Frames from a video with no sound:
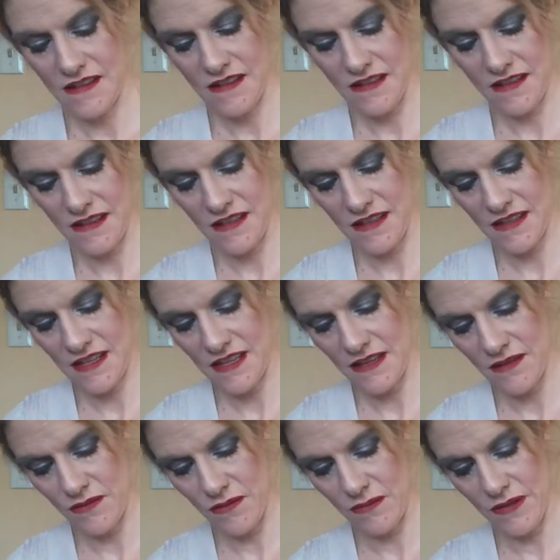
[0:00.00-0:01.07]
I think
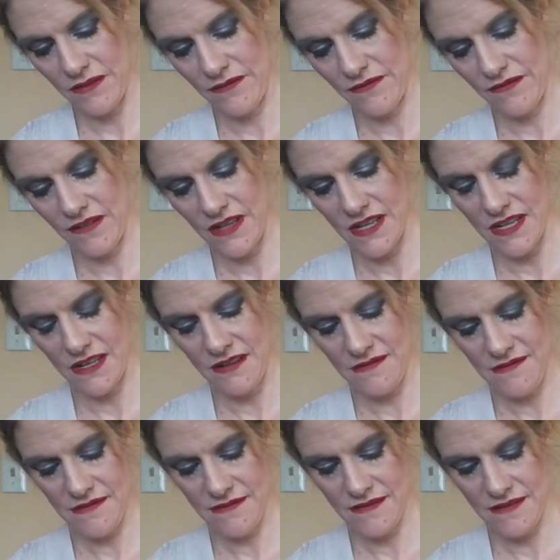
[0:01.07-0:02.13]
it'd be
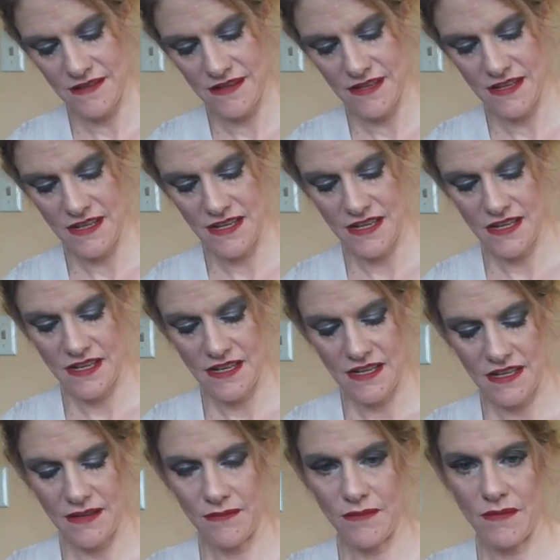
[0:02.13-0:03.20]
fun
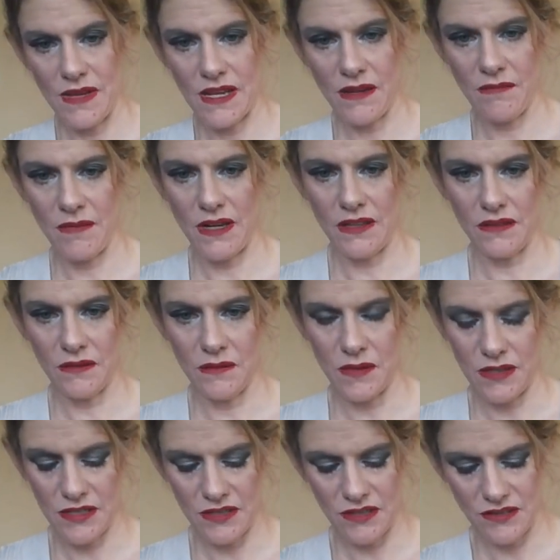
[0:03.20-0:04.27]
to make my little
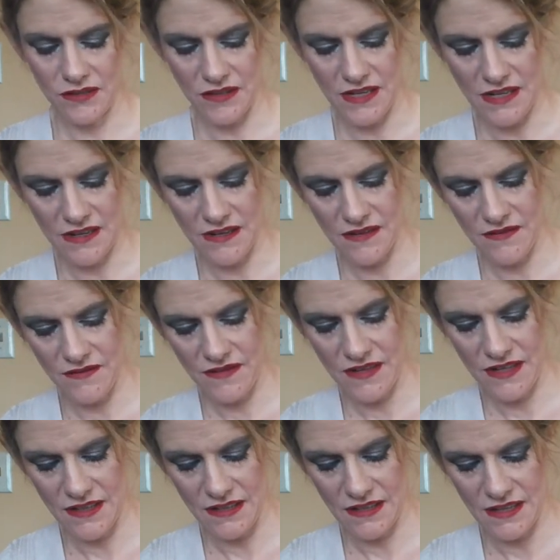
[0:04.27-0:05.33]
monster have
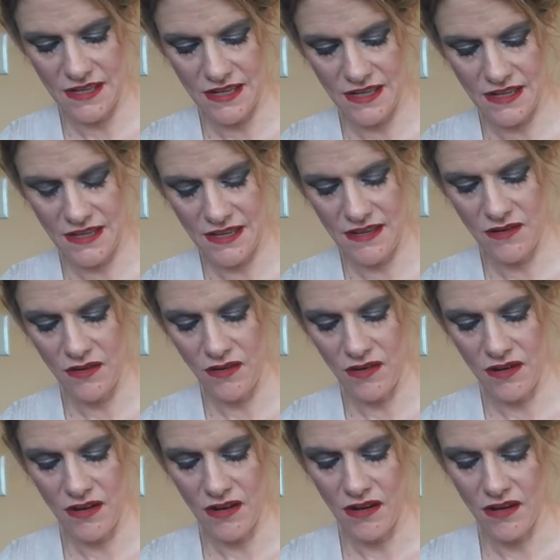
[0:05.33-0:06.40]
like
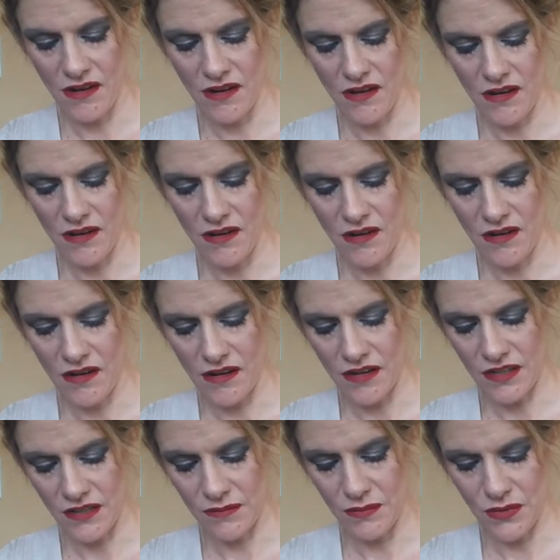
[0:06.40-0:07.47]

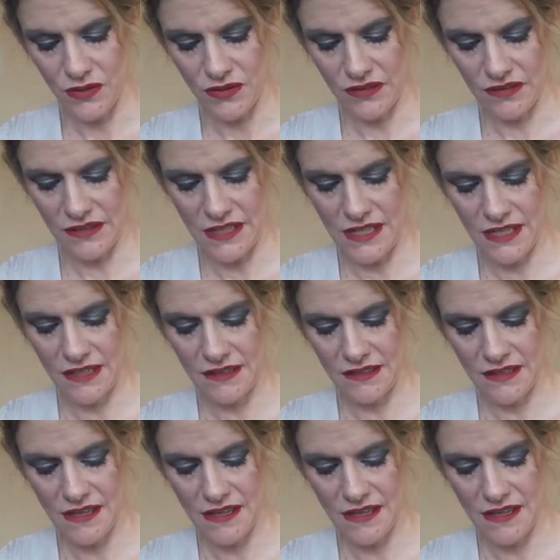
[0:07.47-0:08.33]
octopus legs.